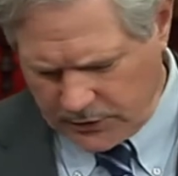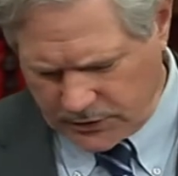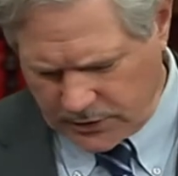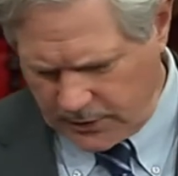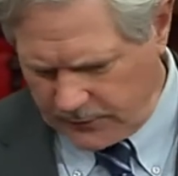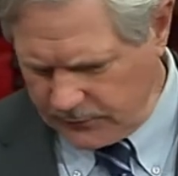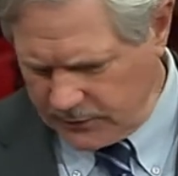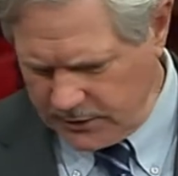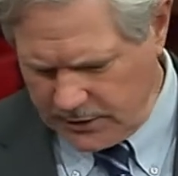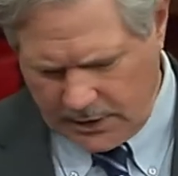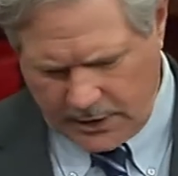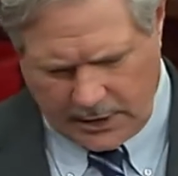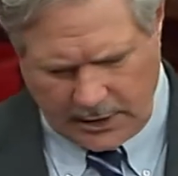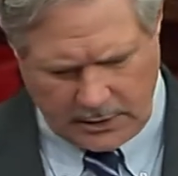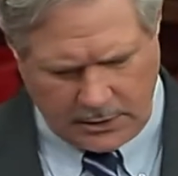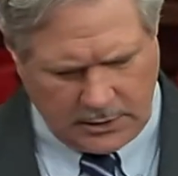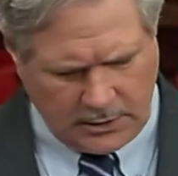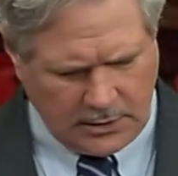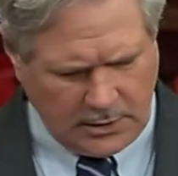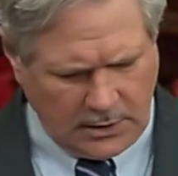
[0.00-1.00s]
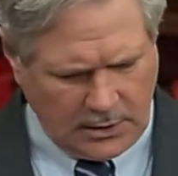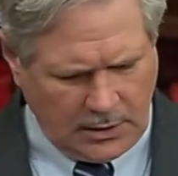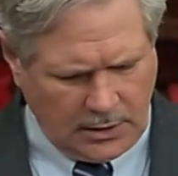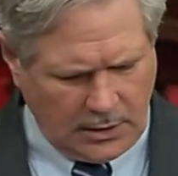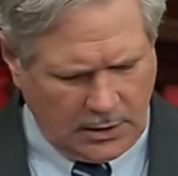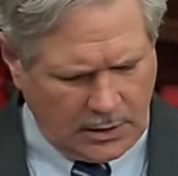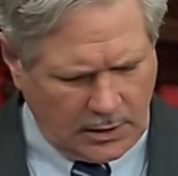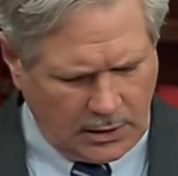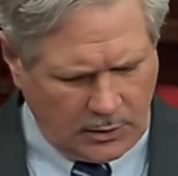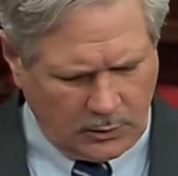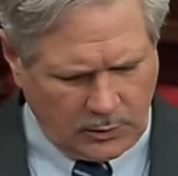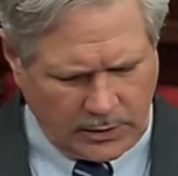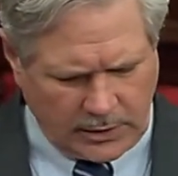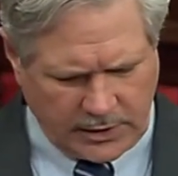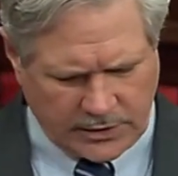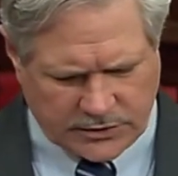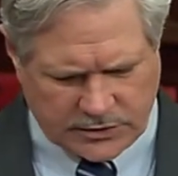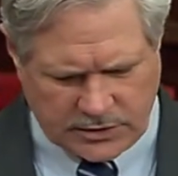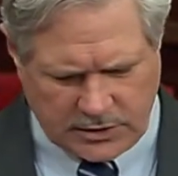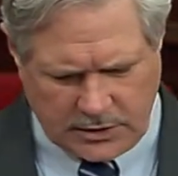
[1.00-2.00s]
every day when
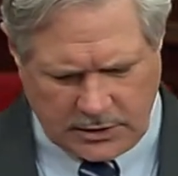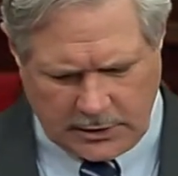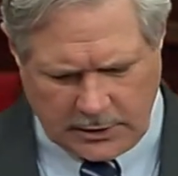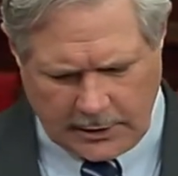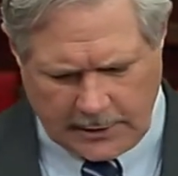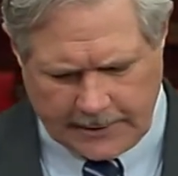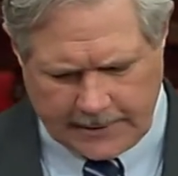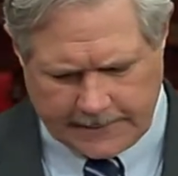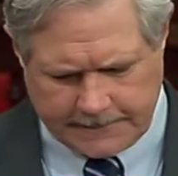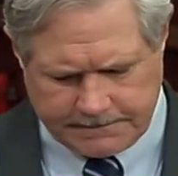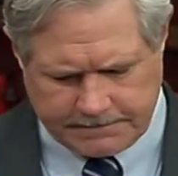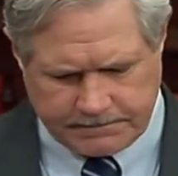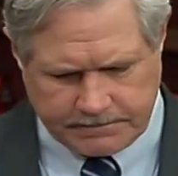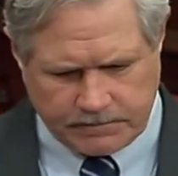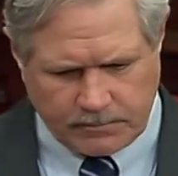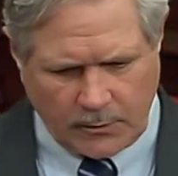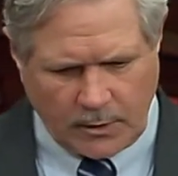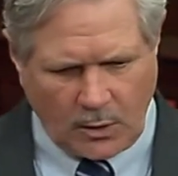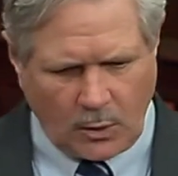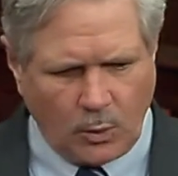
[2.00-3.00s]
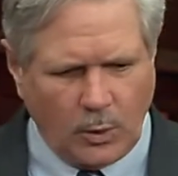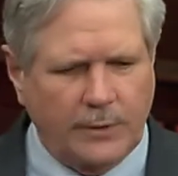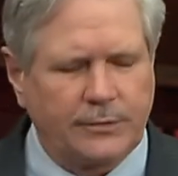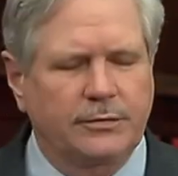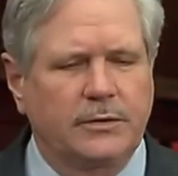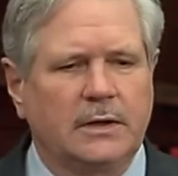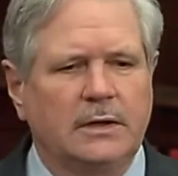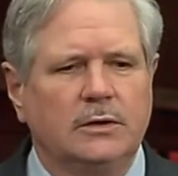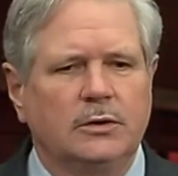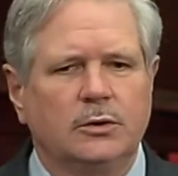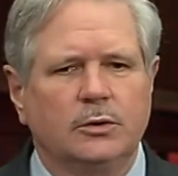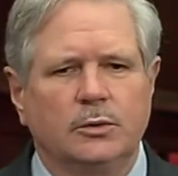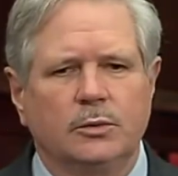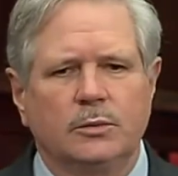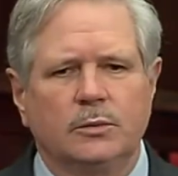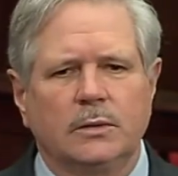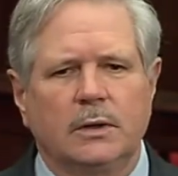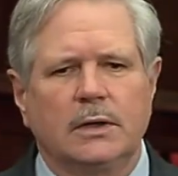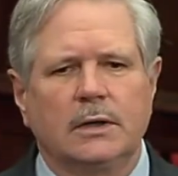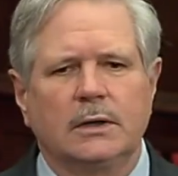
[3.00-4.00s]
I see what they
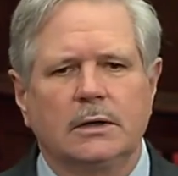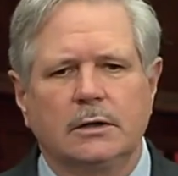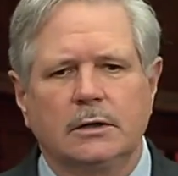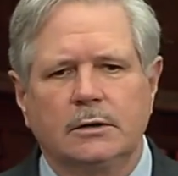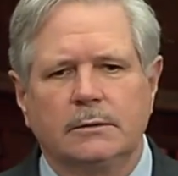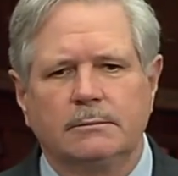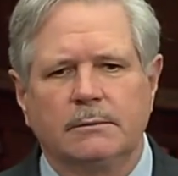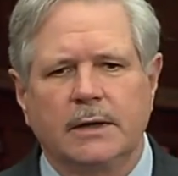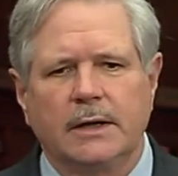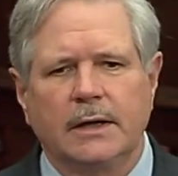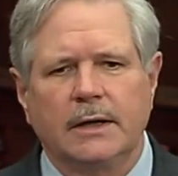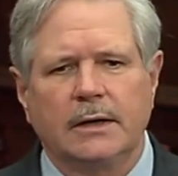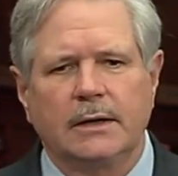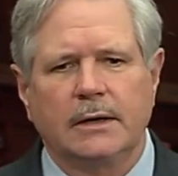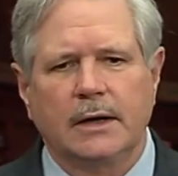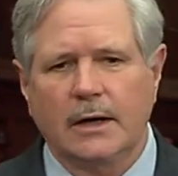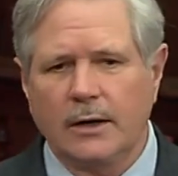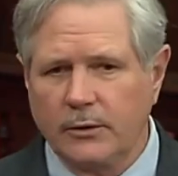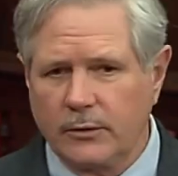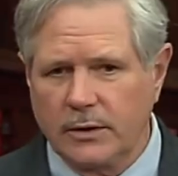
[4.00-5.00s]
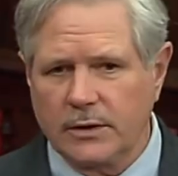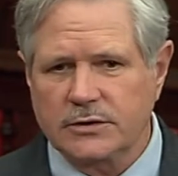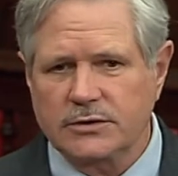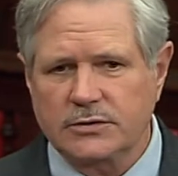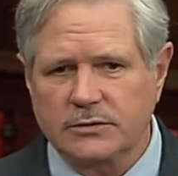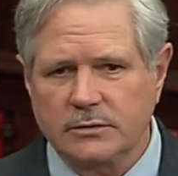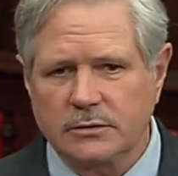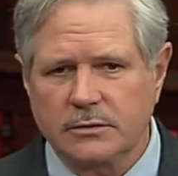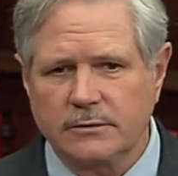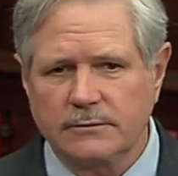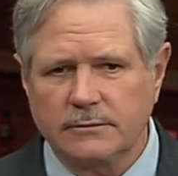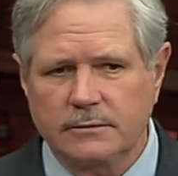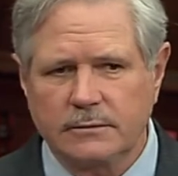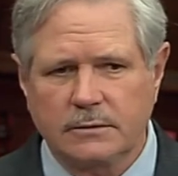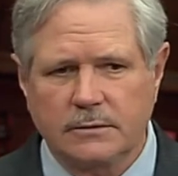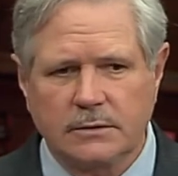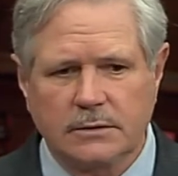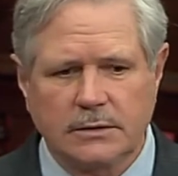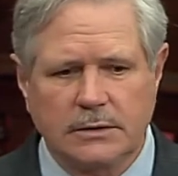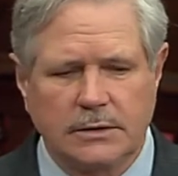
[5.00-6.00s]
do and how they serve,
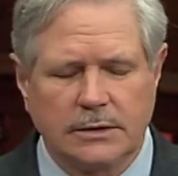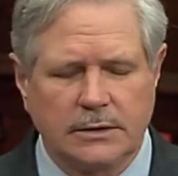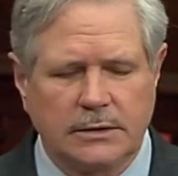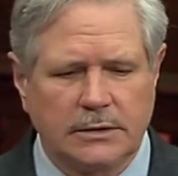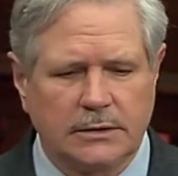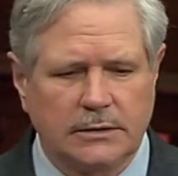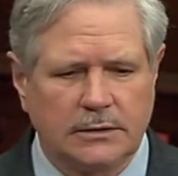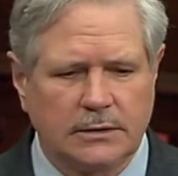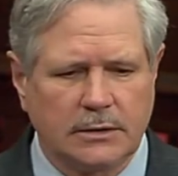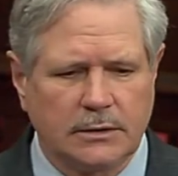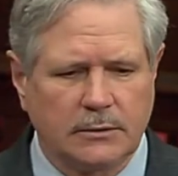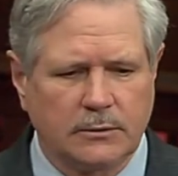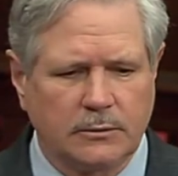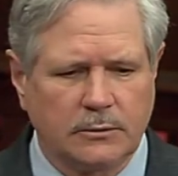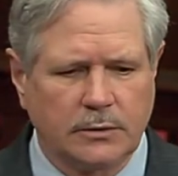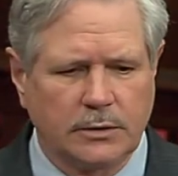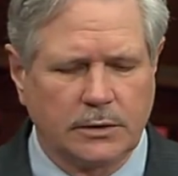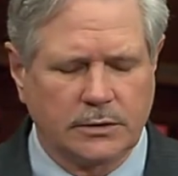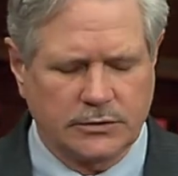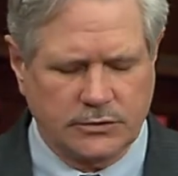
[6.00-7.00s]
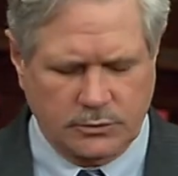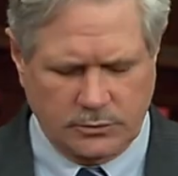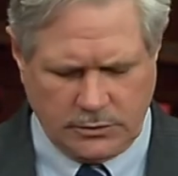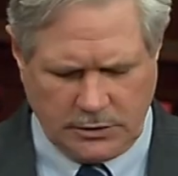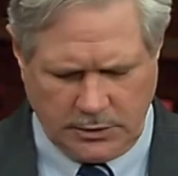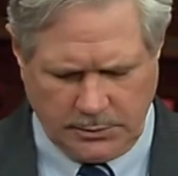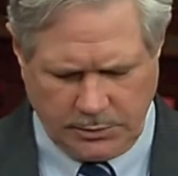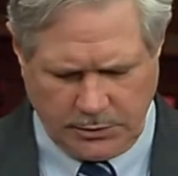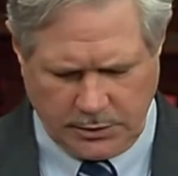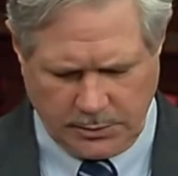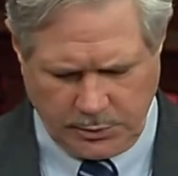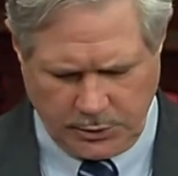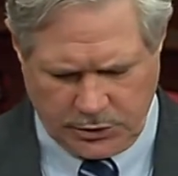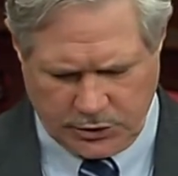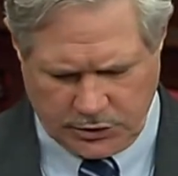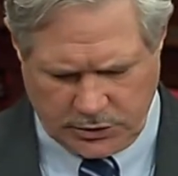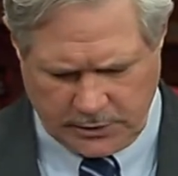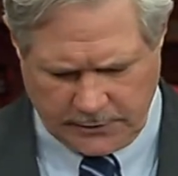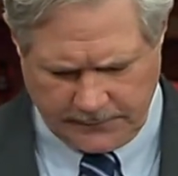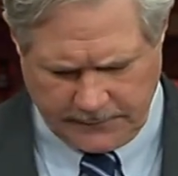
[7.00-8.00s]
and we are so deeply
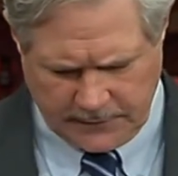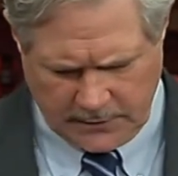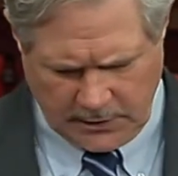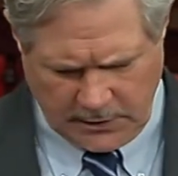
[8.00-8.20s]
appreciative.